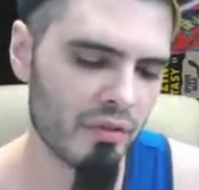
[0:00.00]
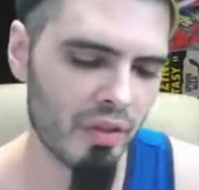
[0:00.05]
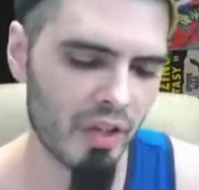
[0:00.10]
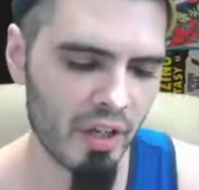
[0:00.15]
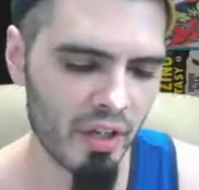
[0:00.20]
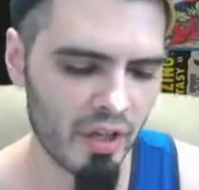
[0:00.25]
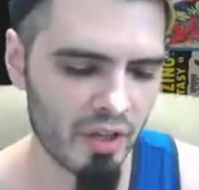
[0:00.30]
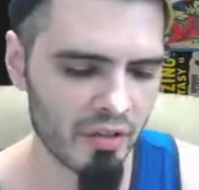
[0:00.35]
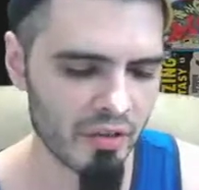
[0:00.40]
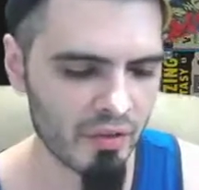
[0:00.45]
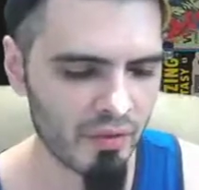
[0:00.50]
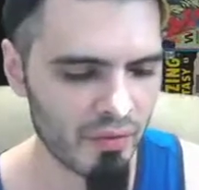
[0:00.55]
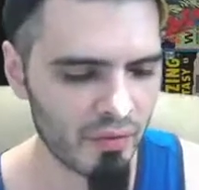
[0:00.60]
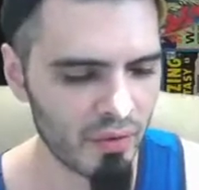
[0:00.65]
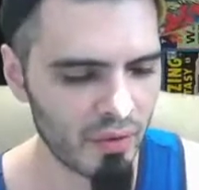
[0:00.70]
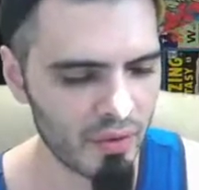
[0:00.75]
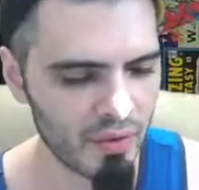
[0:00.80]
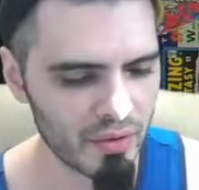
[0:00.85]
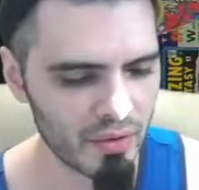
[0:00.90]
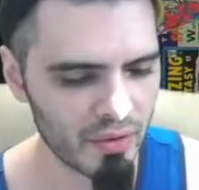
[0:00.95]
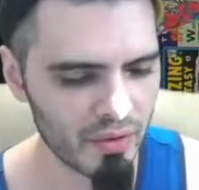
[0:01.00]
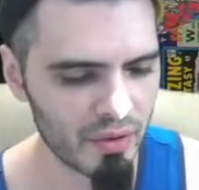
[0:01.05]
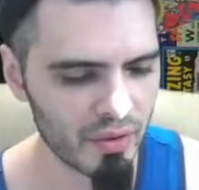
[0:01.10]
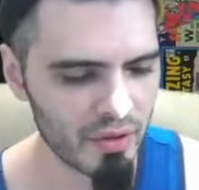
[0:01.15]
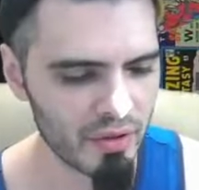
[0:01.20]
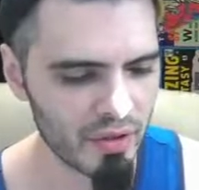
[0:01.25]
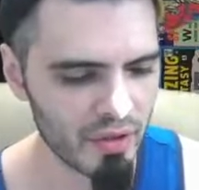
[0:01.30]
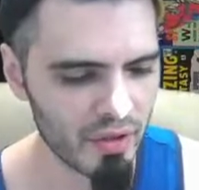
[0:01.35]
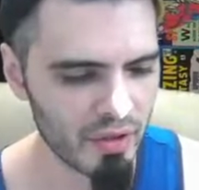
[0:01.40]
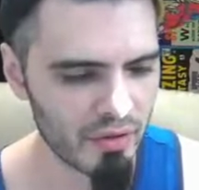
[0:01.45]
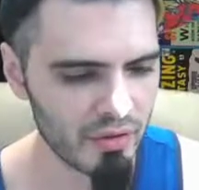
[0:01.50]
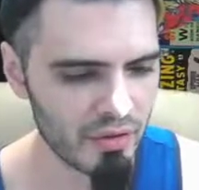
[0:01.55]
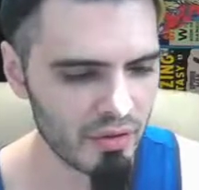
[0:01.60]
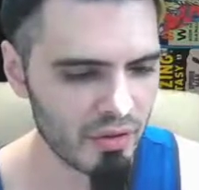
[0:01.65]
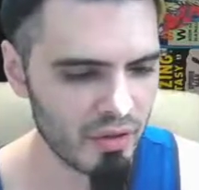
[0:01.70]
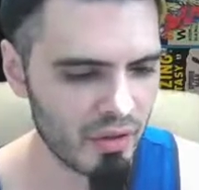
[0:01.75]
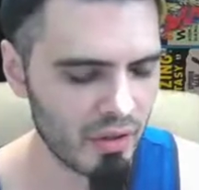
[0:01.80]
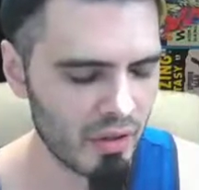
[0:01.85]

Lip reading: Fantastic Four's origins,